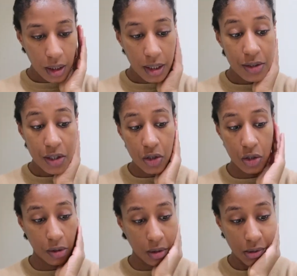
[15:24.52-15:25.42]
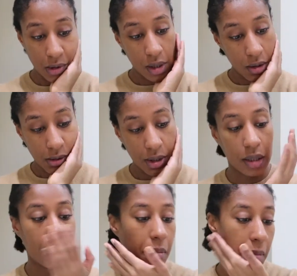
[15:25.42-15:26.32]
intentional
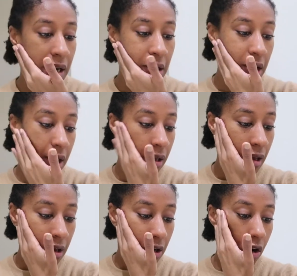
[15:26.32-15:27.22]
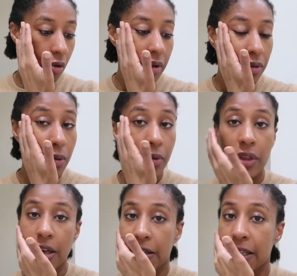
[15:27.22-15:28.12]
in my going through
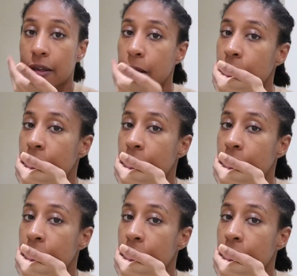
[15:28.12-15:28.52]
things.